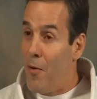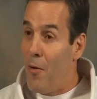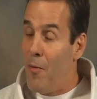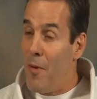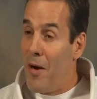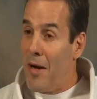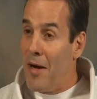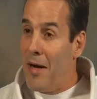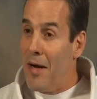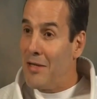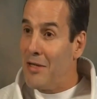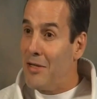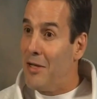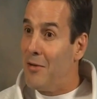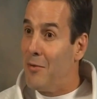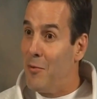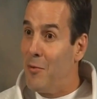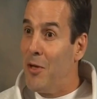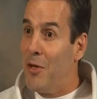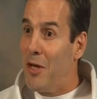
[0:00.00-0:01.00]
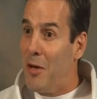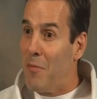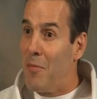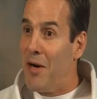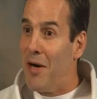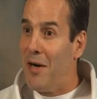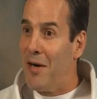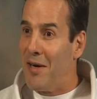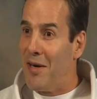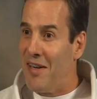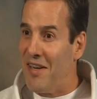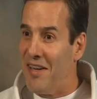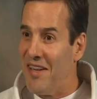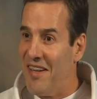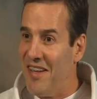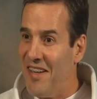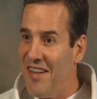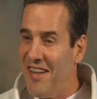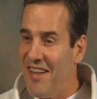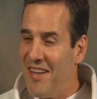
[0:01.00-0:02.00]
oh my gosh, we're in America,
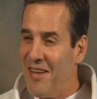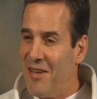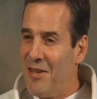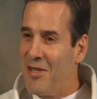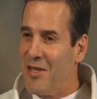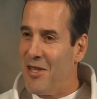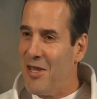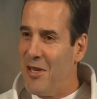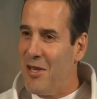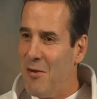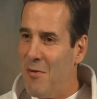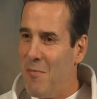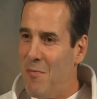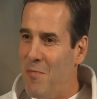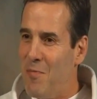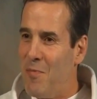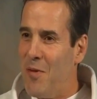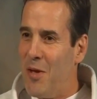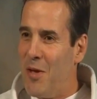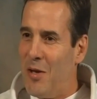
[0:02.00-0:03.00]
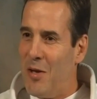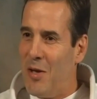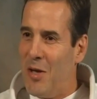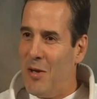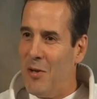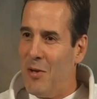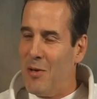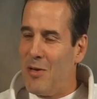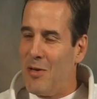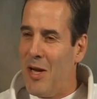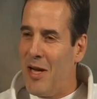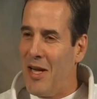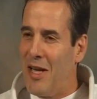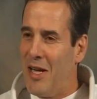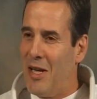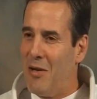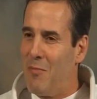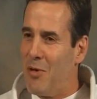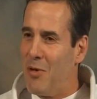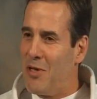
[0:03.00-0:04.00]
because the deals like
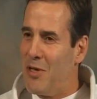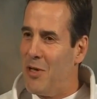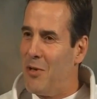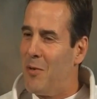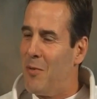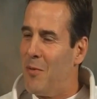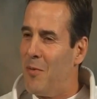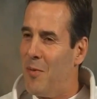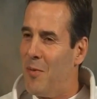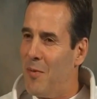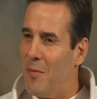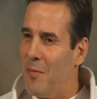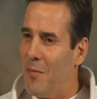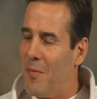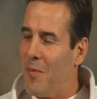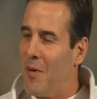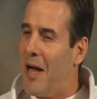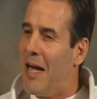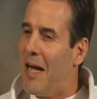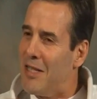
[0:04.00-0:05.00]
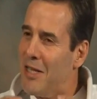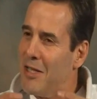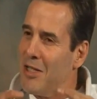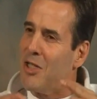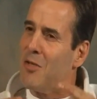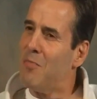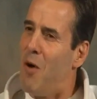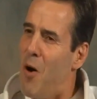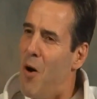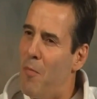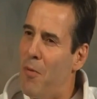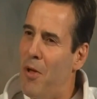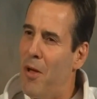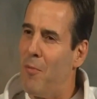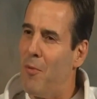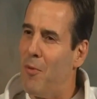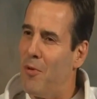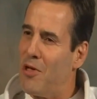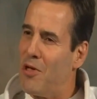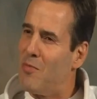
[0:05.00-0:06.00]
in Brazil, guys are small
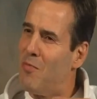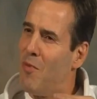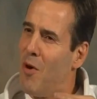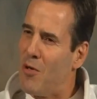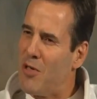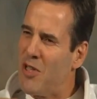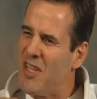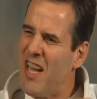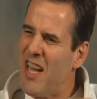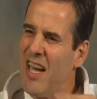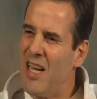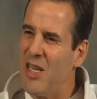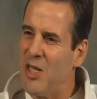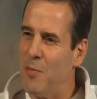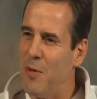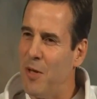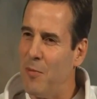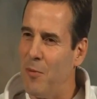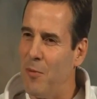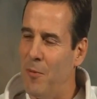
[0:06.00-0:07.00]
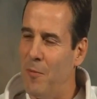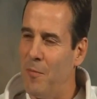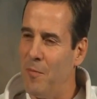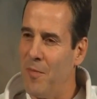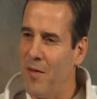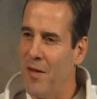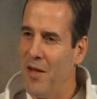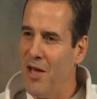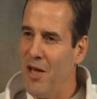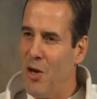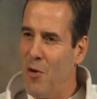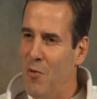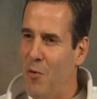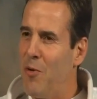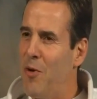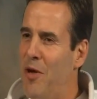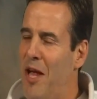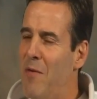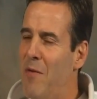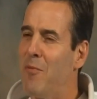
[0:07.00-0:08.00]
people, small size people.
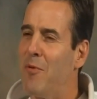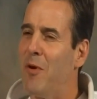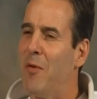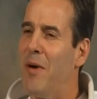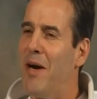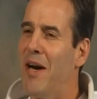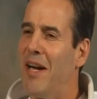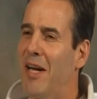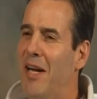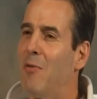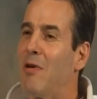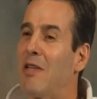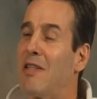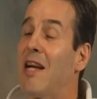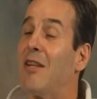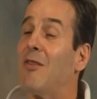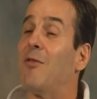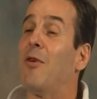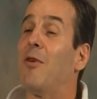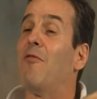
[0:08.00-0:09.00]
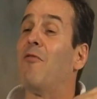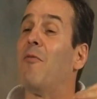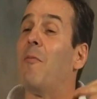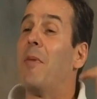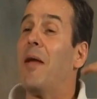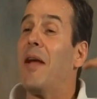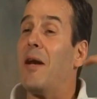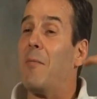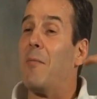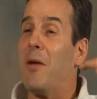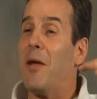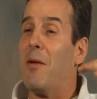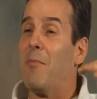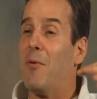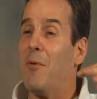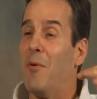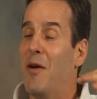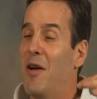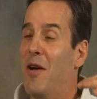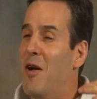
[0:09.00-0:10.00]
When we came to America and we started dealing with bigger
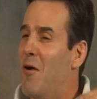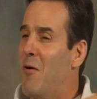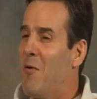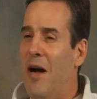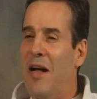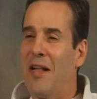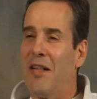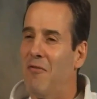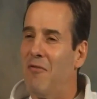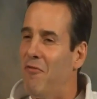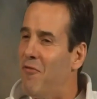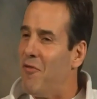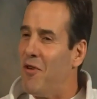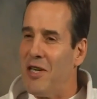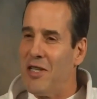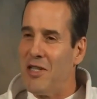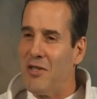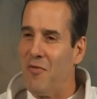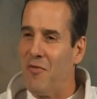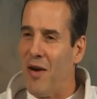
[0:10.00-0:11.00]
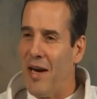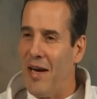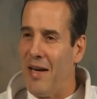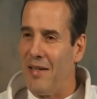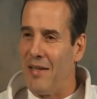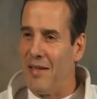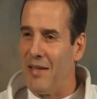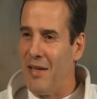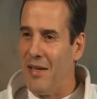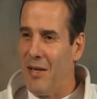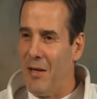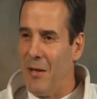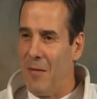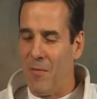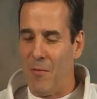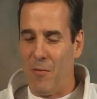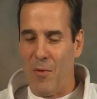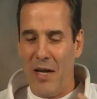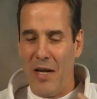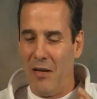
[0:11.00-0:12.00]
people, right in the first fight,
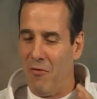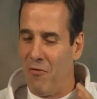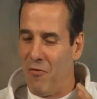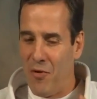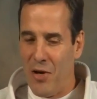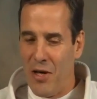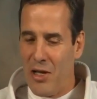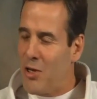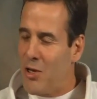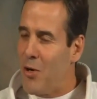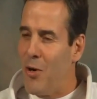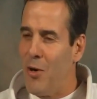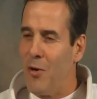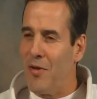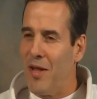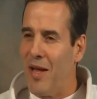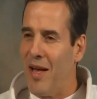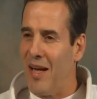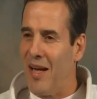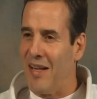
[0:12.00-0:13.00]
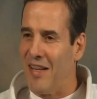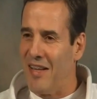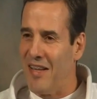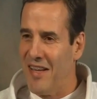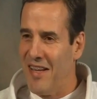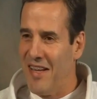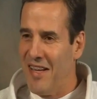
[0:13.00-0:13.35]
right in the first contact,